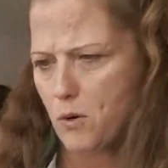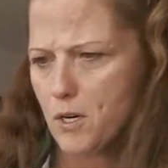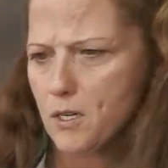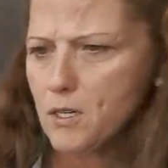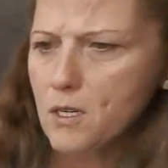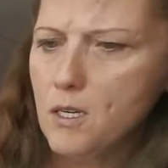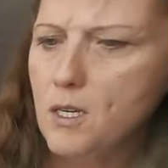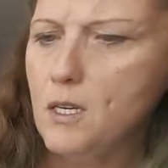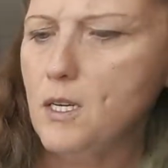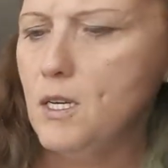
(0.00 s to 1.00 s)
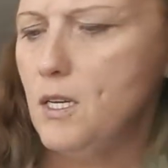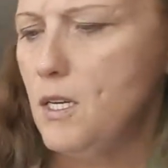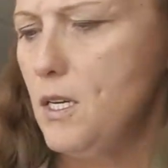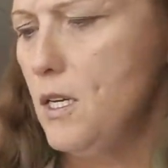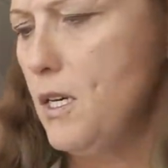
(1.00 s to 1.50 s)
pour
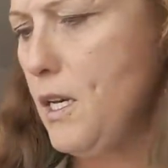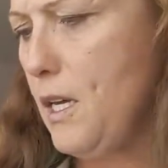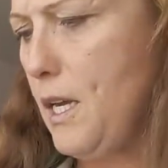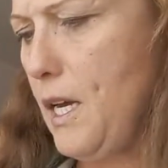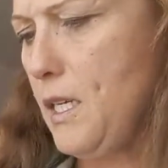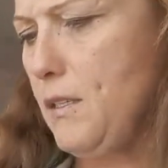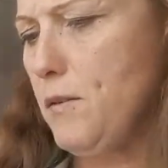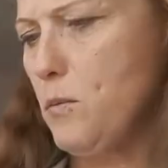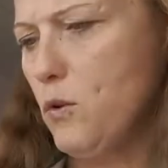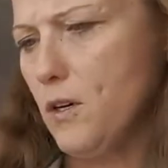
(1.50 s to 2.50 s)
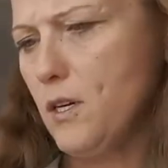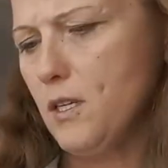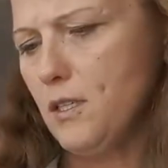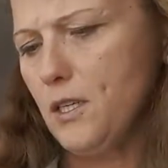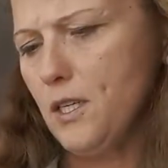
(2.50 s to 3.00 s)
and add even more
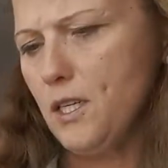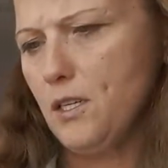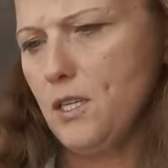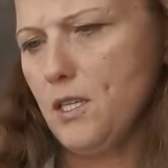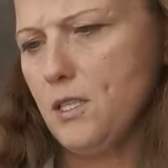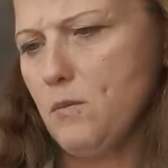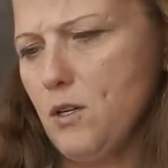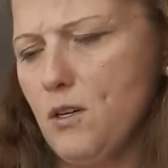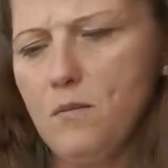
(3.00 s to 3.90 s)
color here in this middle.